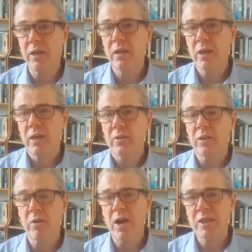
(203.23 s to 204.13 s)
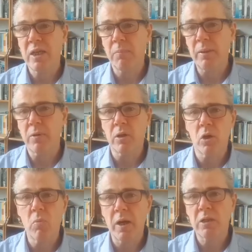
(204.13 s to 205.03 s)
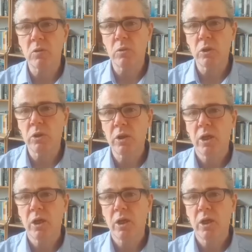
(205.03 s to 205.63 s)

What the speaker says: that they're asking people to go back to work